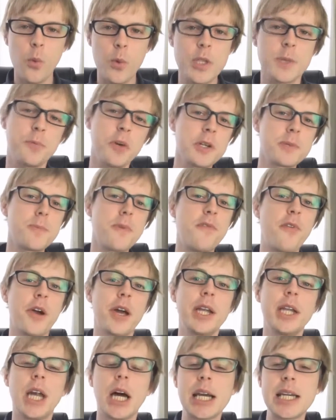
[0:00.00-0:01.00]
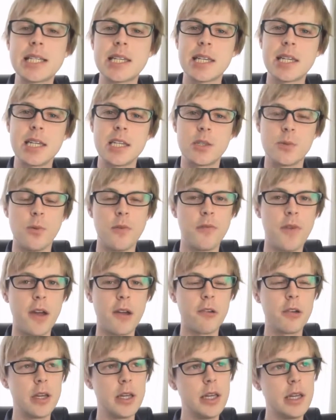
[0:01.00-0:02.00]
Which brings me very nicely to a
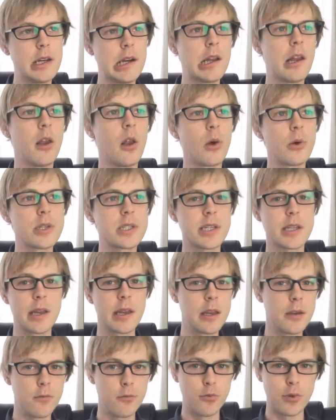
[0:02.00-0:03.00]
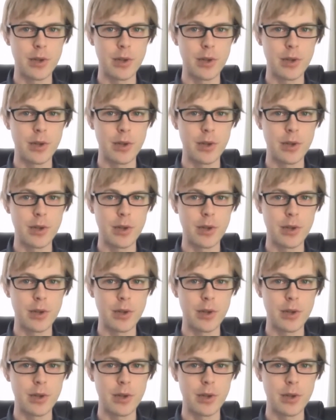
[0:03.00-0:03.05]
very closely